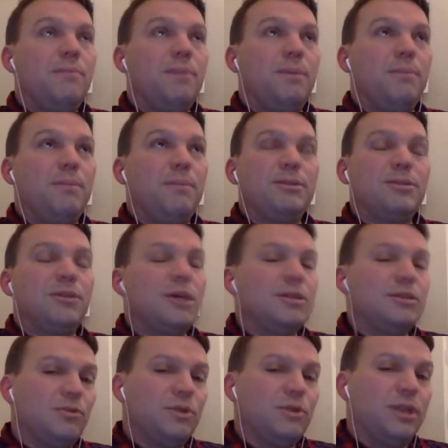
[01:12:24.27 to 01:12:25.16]
But there's
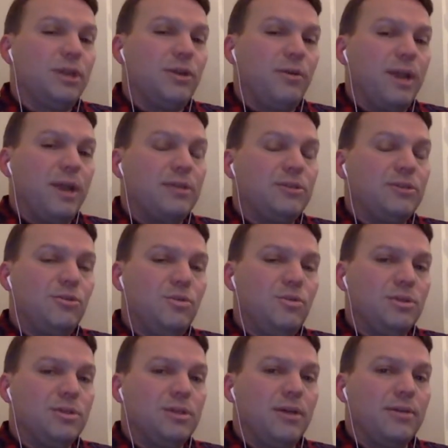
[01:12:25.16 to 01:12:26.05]
lots of really great
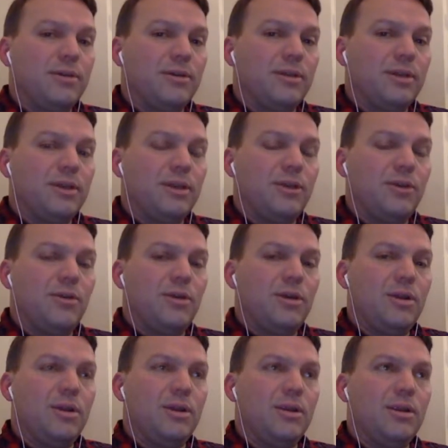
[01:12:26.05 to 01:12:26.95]
tools out there that
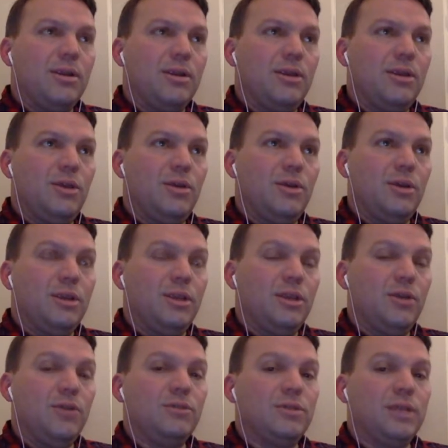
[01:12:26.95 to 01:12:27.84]
you can
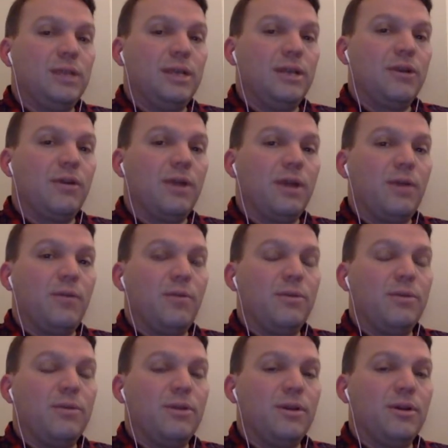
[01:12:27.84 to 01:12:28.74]
use and integrate
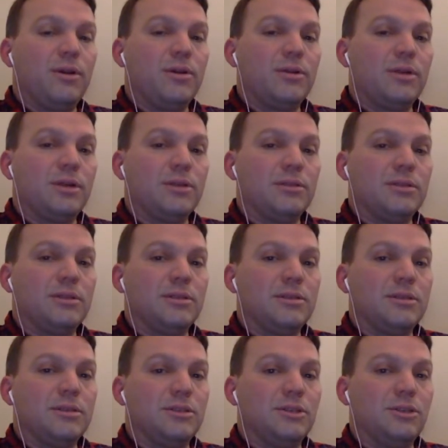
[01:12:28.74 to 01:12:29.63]
with
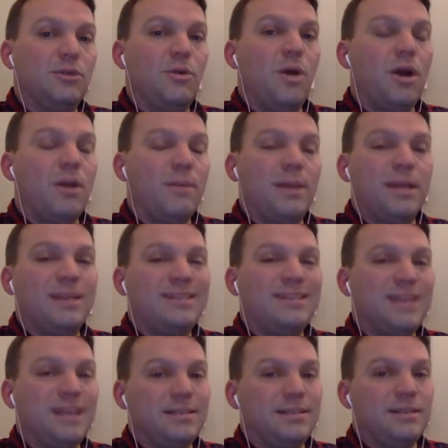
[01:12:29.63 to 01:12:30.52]
to do
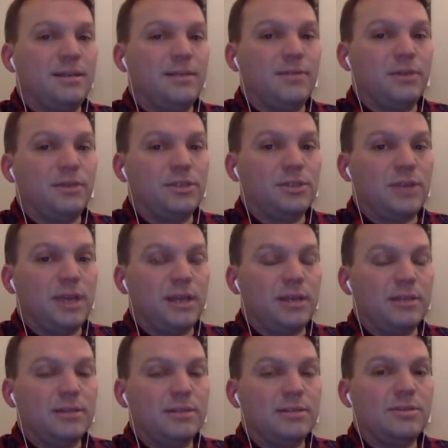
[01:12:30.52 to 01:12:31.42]
automated testing of your
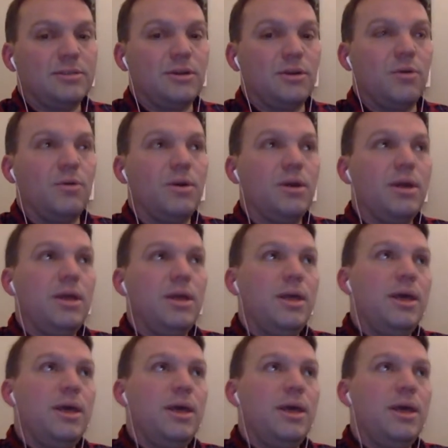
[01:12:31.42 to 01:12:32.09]
site. So